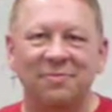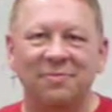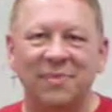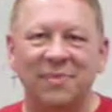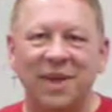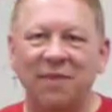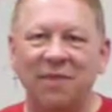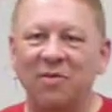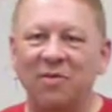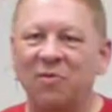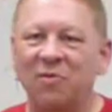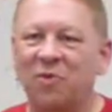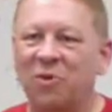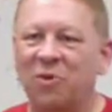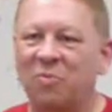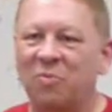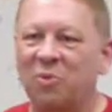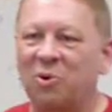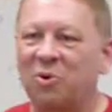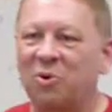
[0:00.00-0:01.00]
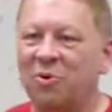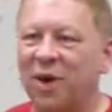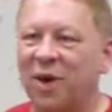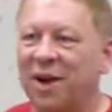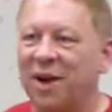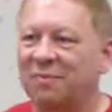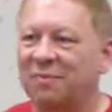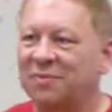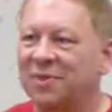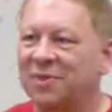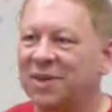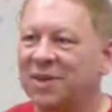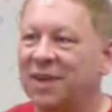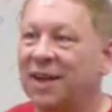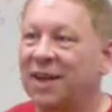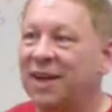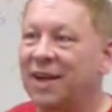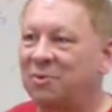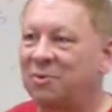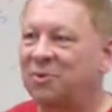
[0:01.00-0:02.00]
even for the programs.
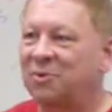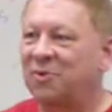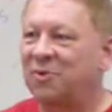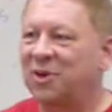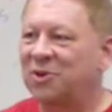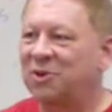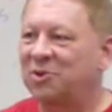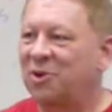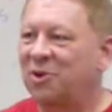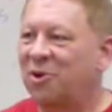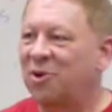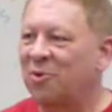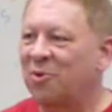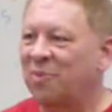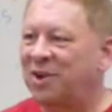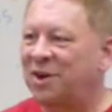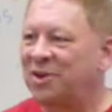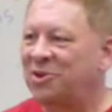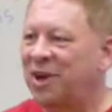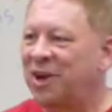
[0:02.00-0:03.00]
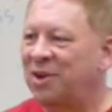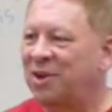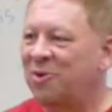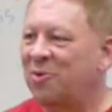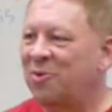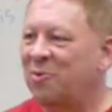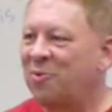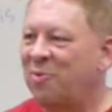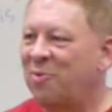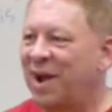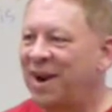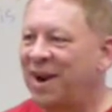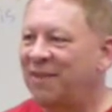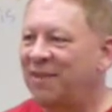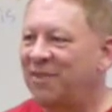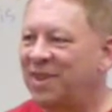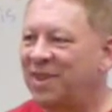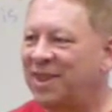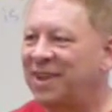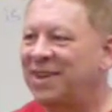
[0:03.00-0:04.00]
It was very slow because you had to go by
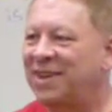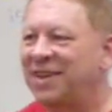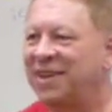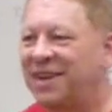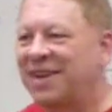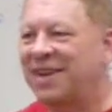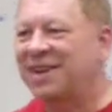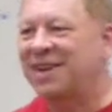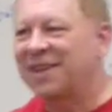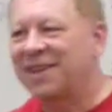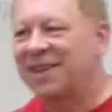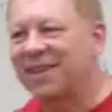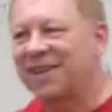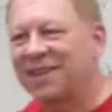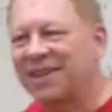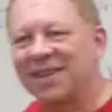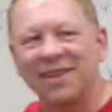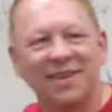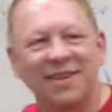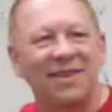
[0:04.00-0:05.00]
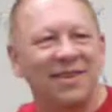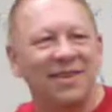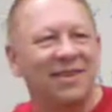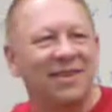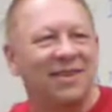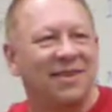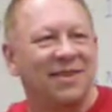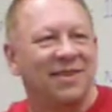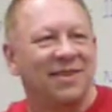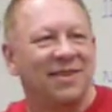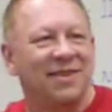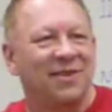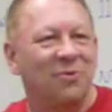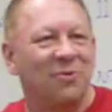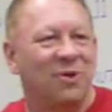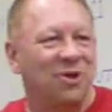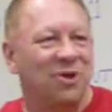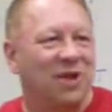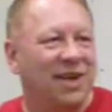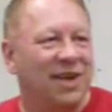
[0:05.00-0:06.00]
everything to get to what
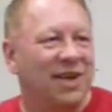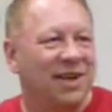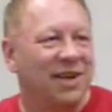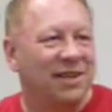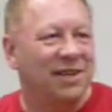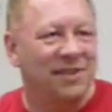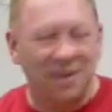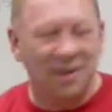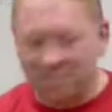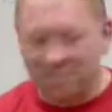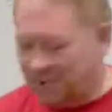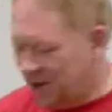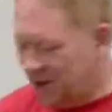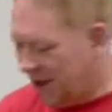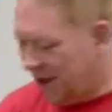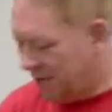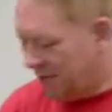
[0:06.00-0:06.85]
you needed sometimes.